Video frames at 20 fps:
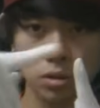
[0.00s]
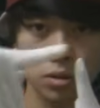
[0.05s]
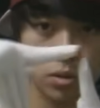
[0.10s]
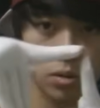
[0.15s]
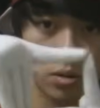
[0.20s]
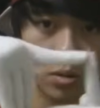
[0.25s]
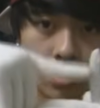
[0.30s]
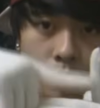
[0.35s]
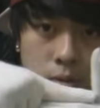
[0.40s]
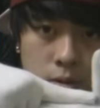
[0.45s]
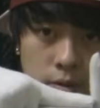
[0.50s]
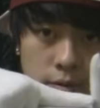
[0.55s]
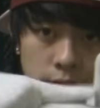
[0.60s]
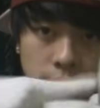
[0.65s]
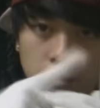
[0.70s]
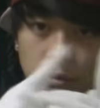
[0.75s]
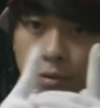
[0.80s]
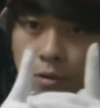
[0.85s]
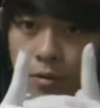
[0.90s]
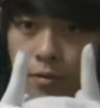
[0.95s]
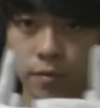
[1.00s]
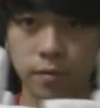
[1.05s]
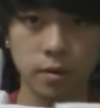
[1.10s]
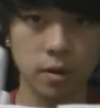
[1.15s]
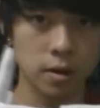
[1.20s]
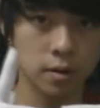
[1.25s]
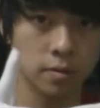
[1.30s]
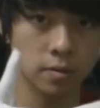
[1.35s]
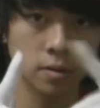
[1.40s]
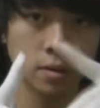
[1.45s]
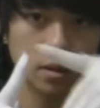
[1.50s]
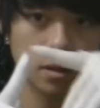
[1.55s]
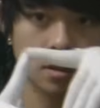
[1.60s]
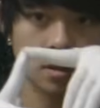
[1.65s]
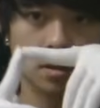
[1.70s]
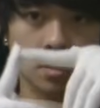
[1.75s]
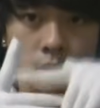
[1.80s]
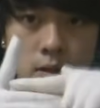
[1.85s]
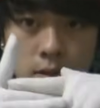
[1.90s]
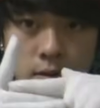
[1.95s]
Two, three, four, five, six,
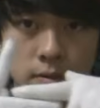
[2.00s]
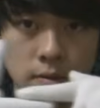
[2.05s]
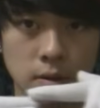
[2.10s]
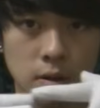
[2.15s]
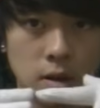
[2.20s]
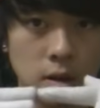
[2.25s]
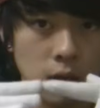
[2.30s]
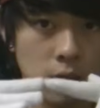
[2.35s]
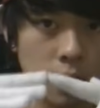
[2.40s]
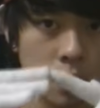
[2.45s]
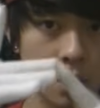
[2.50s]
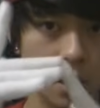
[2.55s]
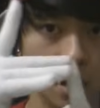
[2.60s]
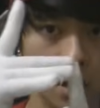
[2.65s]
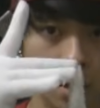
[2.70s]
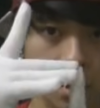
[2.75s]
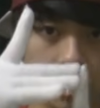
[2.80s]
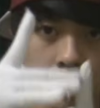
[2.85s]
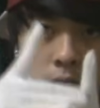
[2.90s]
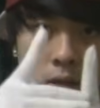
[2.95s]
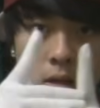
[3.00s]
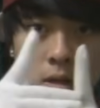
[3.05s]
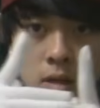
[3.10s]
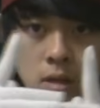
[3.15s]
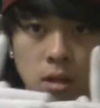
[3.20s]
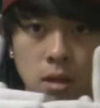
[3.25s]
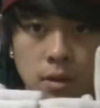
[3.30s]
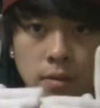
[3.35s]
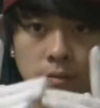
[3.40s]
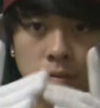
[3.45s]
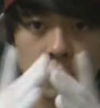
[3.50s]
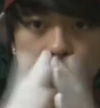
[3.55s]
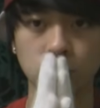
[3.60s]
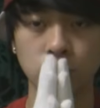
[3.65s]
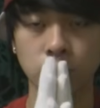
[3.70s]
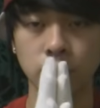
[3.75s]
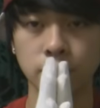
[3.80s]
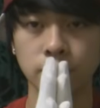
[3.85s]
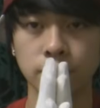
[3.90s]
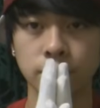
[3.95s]
seven, eight, nine, ten, eleven,
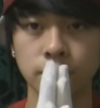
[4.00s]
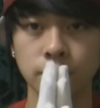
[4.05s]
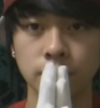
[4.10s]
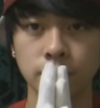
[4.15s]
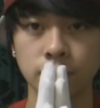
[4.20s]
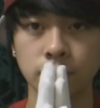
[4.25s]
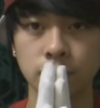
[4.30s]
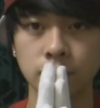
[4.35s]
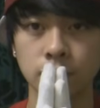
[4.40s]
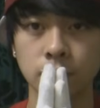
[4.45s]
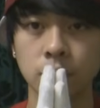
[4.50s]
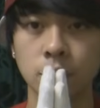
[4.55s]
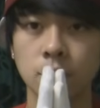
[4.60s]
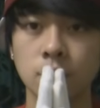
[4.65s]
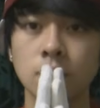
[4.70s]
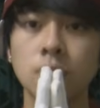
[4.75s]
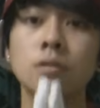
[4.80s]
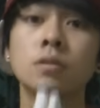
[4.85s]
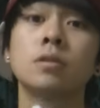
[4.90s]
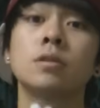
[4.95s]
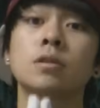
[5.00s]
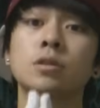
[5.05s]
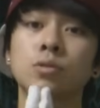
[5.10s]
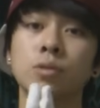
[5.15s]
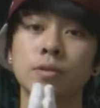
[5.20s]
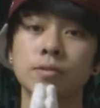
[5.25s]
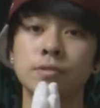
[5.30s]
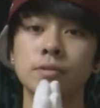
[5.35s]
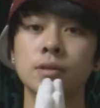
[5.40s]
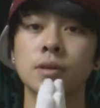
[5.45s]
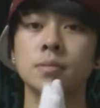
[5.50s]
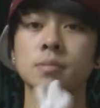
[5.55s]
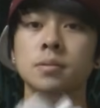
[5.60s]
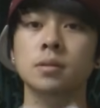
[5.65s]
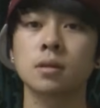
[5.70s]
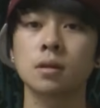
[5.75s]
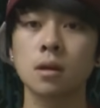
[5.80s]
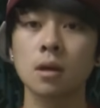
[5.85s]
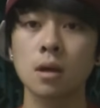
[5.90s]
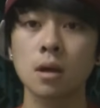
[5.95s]
twelve. That's 12.
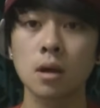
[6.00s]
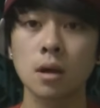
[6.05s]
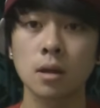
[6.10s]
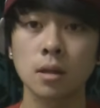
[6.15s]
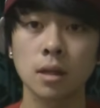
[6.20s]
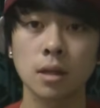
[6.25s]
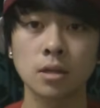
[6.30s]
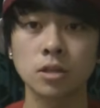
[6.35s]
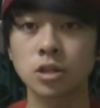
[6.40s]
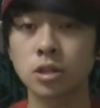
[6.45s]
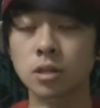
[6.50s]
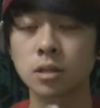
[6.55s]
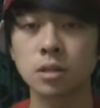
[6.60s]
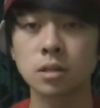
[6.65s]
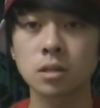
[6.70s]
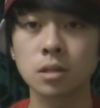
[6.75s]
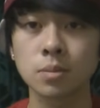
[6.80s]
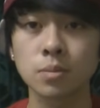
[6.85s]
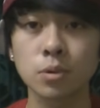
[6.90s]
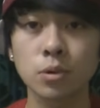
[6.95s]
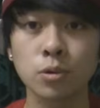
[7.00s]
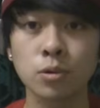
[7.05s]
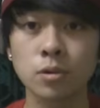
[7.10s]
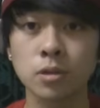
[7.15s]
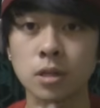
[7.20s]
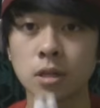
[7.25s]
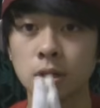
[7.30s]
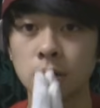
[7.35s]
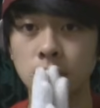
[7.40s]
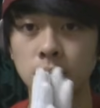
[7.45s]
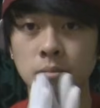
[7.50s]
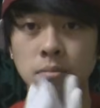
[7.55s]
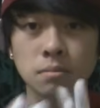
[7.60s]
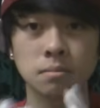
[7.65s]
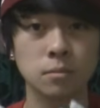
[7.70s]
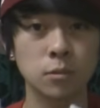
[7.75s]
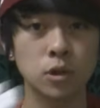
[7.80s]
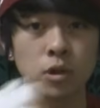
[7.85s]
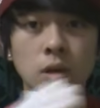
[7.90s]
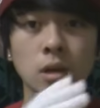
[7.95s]
steps. That's just a simple
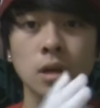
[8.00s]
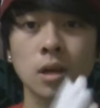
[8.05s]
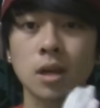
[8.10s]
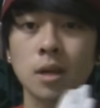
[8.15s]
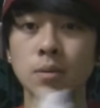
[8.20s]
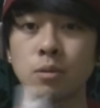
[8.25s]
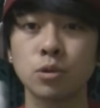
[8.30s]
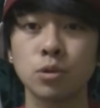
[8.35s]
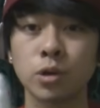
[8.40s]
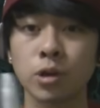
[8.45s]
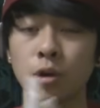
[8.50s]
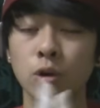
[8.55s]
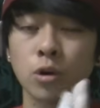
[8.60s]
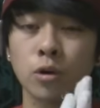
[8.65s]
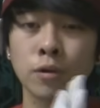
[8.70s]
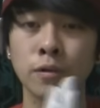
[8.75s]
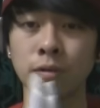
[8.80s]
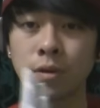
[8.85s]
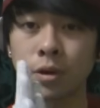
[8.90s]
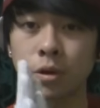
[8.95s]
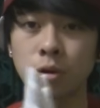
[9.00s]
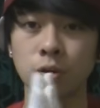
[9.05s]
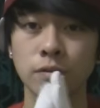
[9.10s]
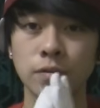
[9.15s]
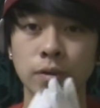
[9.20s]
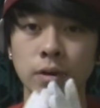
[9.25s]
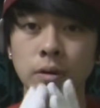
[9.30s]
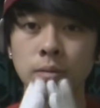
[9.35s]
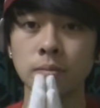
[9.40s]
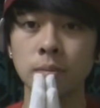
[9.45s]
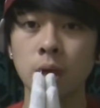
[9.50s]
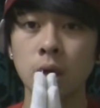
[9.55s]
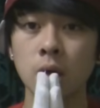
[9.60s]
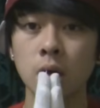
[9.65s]
routine you can keep doing over and over.